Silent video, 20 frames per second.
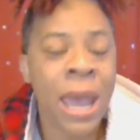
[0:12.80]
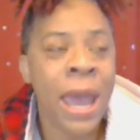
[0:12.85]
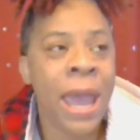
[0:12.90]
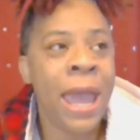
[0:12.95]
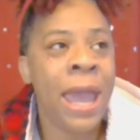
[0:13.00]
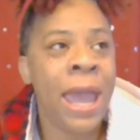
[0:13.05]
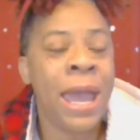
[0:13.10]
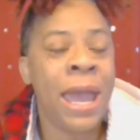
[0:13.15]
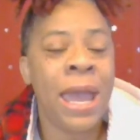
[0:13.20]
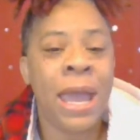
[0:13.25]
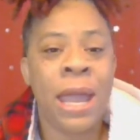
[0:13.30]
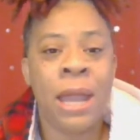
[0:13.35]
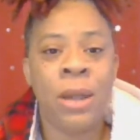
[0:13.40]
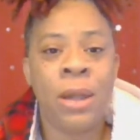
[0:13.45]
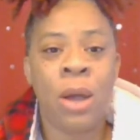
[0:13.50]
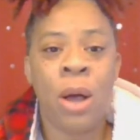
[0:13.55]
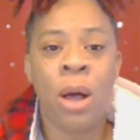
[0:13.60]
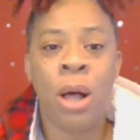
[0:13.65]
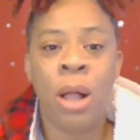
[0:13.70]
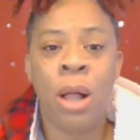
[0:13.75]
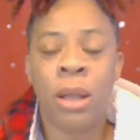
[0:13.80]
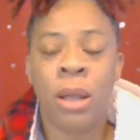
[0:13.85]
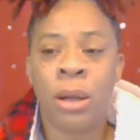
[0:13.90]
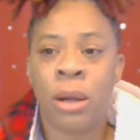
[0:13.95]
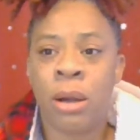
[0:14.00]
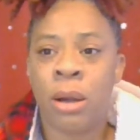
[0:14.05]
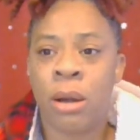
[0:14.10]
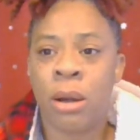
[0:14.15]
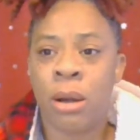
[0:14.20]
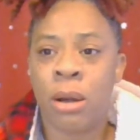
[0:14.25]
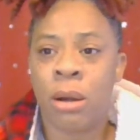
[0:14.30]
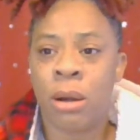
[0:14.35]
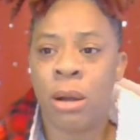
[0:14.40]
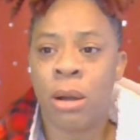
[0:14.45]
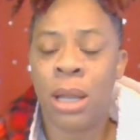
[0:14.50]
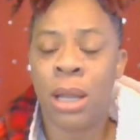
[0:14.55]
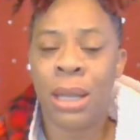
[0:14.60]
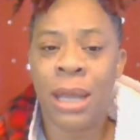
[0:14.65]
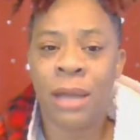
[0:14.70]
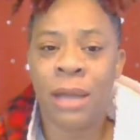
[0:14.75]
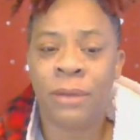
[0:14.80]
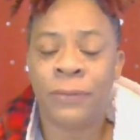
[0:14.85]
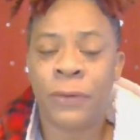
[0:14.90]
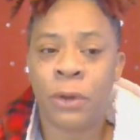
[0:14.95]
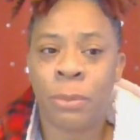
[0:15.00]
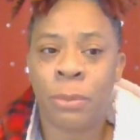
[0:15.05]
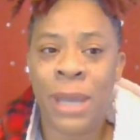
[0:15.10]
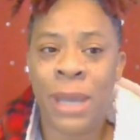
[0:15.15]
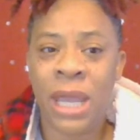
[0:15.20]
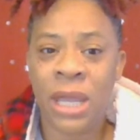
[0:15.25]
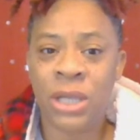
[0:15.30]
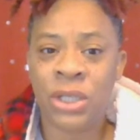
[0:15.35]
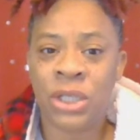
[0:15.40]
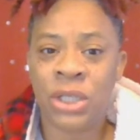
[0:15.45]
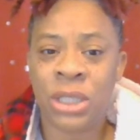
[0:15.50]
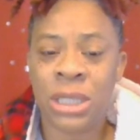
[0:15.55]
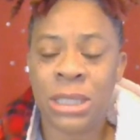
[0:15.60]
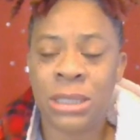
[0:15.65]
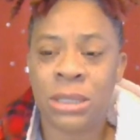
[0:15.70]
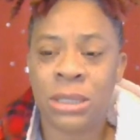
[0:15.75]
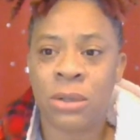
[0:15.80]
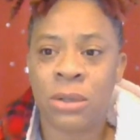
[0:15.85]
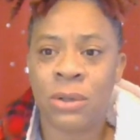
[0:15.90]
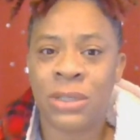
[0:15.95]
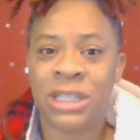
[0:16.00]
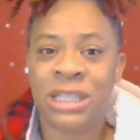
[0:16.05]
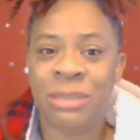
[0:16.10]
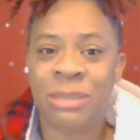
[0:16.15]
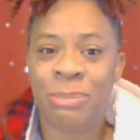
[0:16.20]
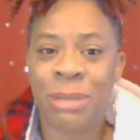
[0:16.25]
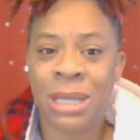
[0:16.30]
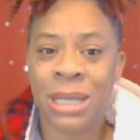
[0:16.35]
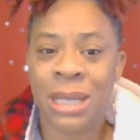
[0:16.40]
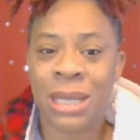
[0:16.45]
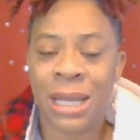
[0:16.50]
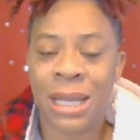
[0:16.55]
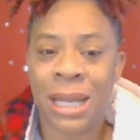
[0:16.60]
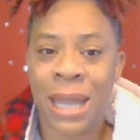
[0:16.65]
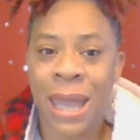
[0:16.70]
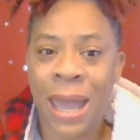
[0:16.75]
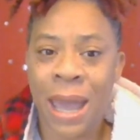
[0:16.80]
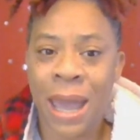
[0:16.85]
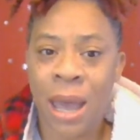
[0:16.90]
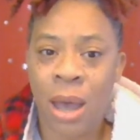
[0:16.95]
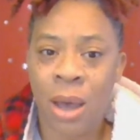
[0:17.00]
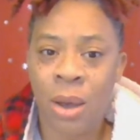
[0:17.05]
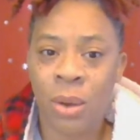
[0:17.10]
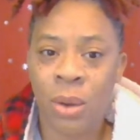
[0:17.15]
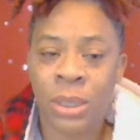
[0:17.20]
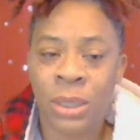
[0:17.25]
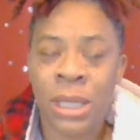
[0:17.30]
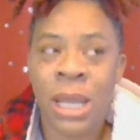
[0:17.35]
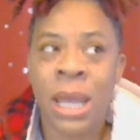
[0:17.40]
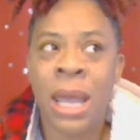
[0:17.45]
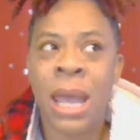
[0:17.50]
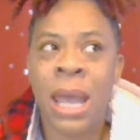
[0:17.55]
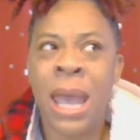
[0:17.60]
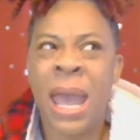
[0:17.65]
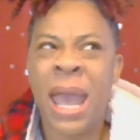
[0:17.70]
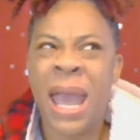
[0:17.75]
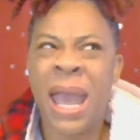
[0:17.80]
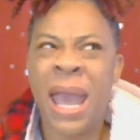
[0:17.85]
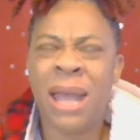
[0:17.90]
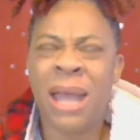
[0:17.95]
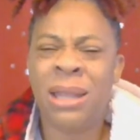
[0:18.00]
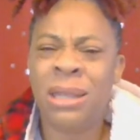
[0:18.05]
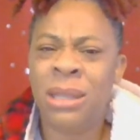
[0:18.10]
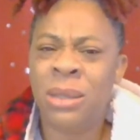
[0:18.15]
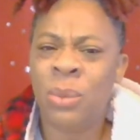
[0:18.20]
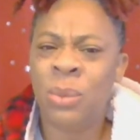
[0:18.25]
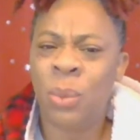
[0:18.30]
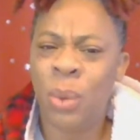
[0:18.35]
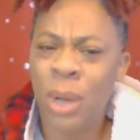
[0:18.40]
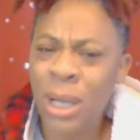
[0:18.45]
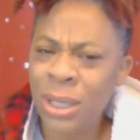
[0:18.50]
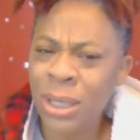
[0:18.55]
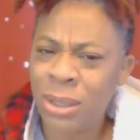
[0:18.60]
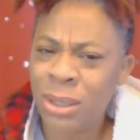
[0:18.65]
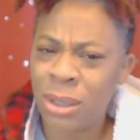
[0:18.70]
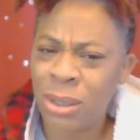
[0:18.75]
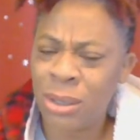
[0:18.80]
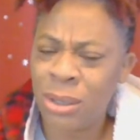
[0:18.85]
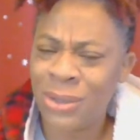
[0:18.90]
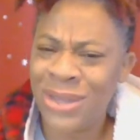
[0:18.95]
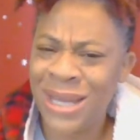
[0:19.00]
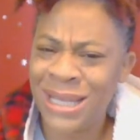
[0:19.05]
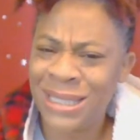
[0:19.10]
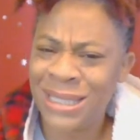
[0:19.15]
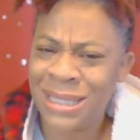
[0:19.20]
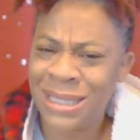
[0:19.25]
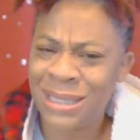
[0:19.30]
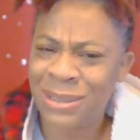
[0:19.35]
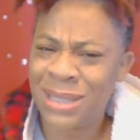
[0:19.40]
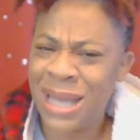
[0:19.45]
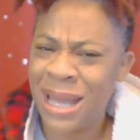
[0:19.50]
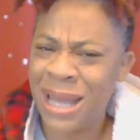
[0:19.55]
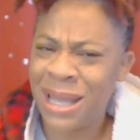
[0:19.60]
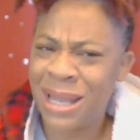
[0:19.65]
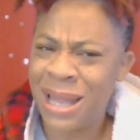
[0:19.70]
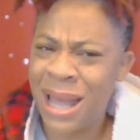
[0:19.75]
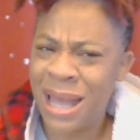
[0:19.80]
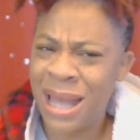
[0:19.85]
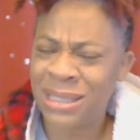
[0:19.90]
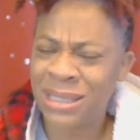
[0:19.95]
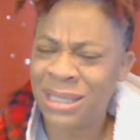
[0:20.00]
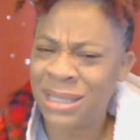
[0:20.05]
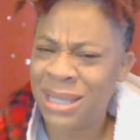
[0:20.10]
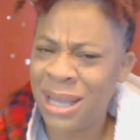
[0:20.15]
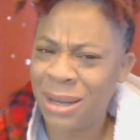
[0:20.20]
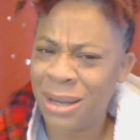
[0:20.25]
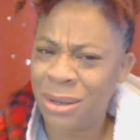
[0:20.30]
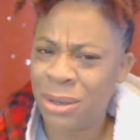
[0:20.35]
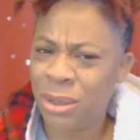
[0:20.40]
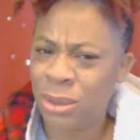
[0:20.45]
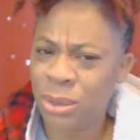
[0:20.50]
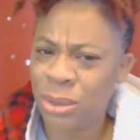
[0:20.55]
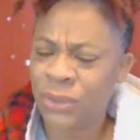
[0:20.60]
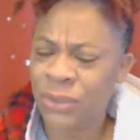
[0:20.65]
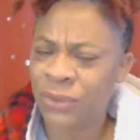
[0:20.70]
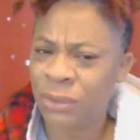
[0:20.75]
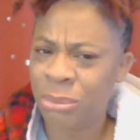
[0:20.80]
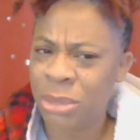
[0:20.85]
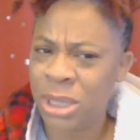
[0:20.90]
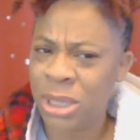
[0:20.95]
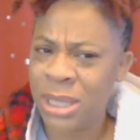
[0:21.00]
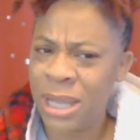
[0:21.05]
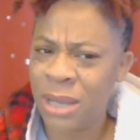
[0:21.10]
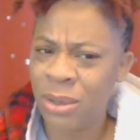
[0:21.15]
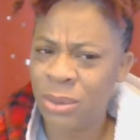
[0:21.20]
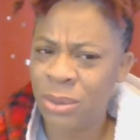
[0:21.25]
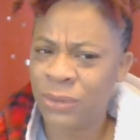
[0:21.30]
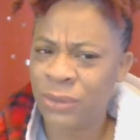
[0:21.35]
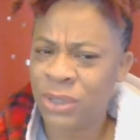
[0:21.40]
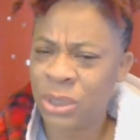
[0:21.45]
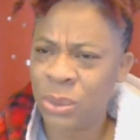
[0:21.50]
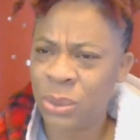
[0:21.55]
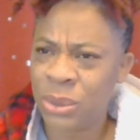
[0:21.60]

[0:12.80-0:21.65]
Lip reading: And all of her, a lot of her patients are speaking out. And the one girl that I said, that girl looks familiar. I don't know if